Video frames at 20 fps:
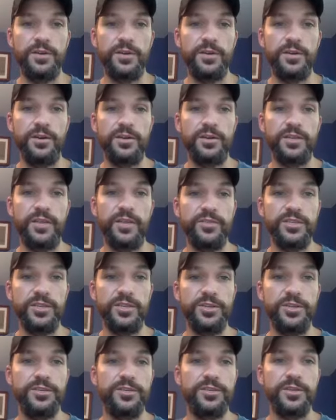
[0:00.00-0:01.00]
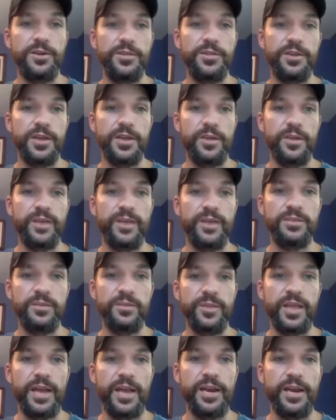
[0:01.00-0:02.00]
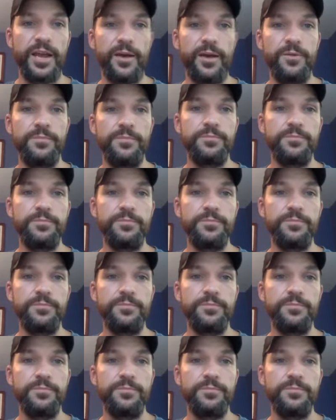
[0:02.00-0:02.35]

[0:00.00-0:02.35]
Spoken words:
It's obviously good to start thinking about some of that now.